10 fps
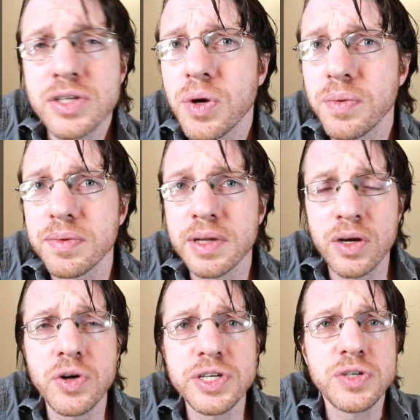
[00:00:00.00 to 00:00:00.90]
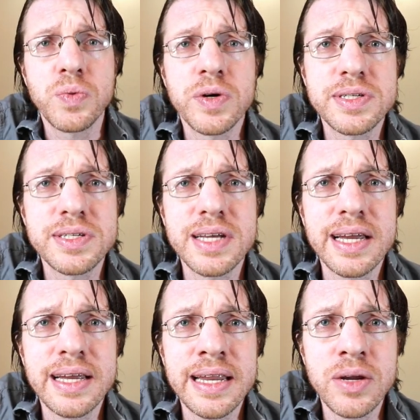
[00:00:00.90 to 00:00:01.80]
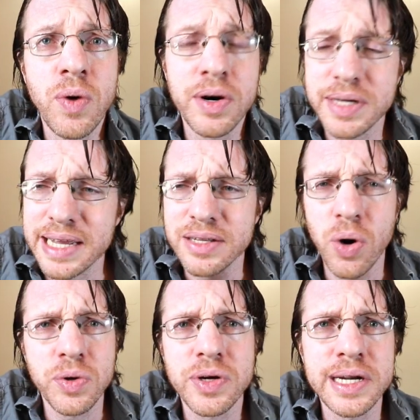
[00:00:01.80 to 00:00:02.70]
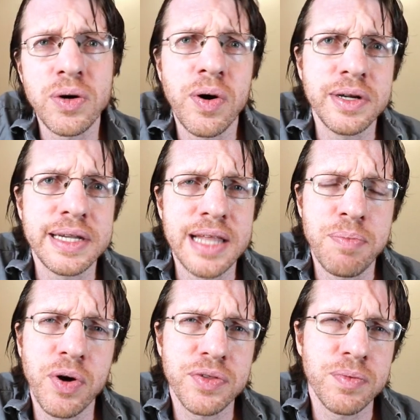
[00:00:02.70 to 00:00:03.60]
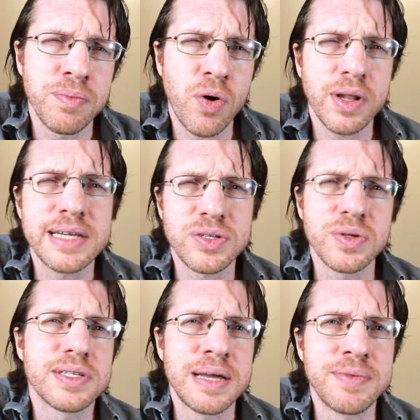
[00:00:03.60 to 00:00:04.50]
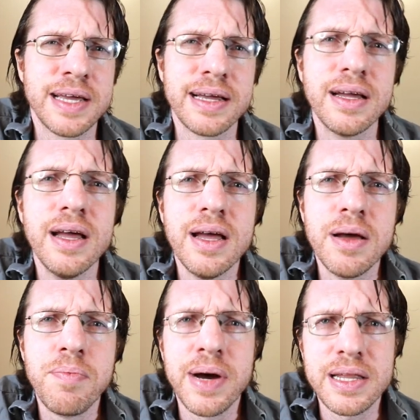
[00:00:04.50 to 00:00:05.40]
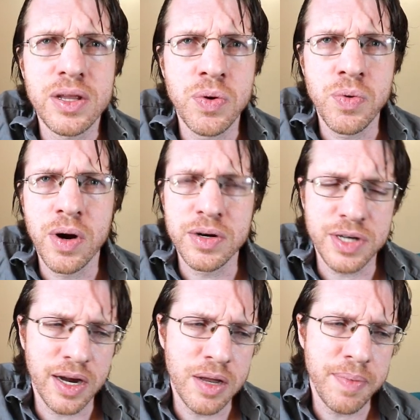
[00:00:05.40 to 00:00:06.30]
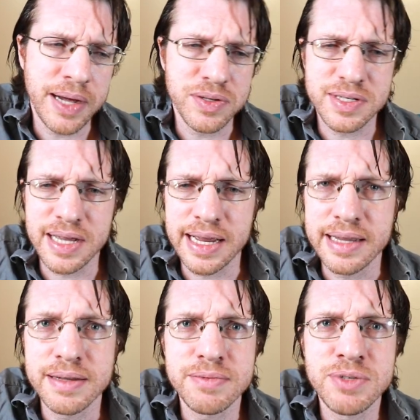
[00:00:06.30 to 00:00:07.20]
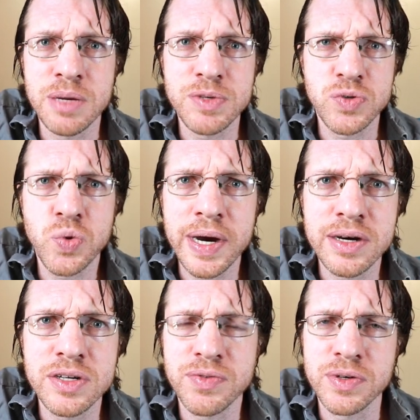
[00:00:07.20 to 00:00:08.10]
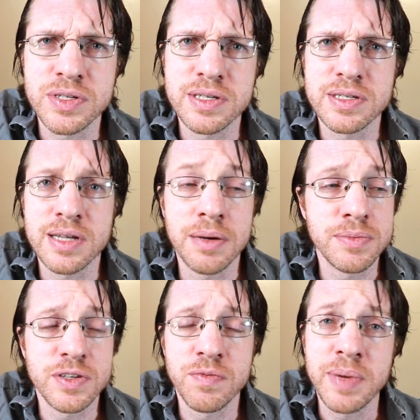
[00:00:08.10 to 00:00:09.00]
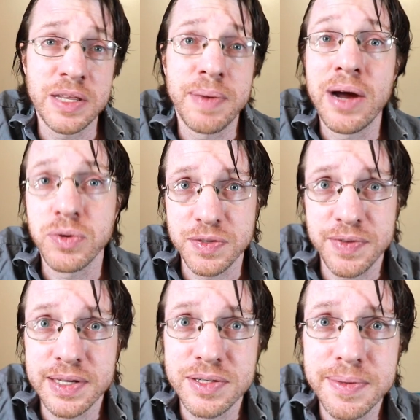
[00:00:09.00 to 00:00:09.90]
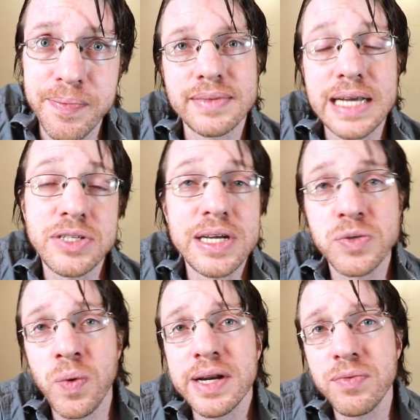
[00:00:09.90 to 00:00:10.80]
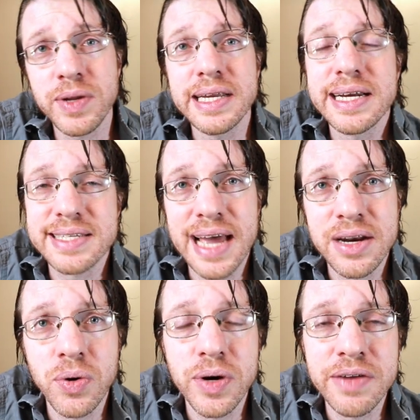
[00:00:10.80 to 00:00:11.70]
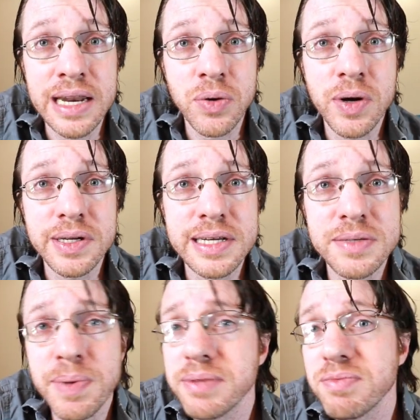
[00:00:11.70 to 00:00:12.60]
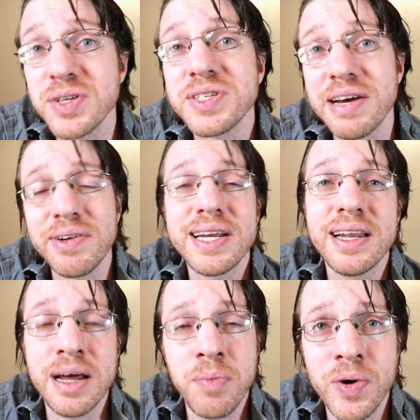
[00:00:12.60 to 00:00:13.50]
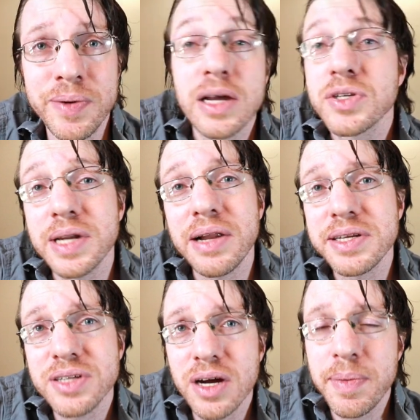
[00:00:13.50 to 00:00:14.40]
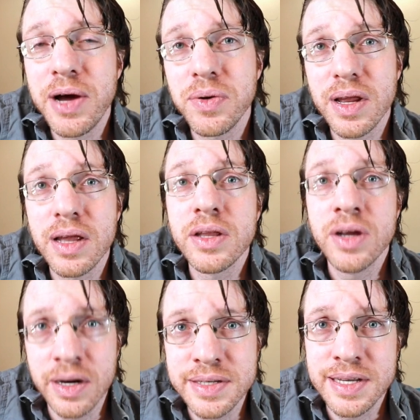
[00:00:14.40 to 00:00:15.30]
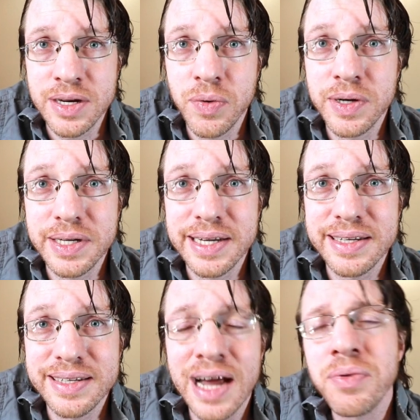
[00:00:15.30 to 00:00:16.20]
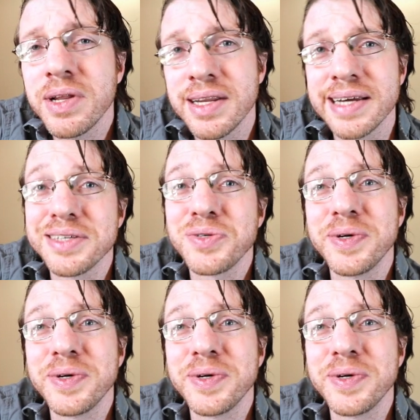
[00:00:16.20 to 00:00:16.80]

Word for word: So the Cauchy-Schwarz inequality and the holder inequality, they both more or less do the same thing, but you are talking about, say, sums of squares versus sums of pth powers of things. And so that's one really nice category of inequalities, but there's definitely a lot more. So now let's talk about Young's inequality. I really like this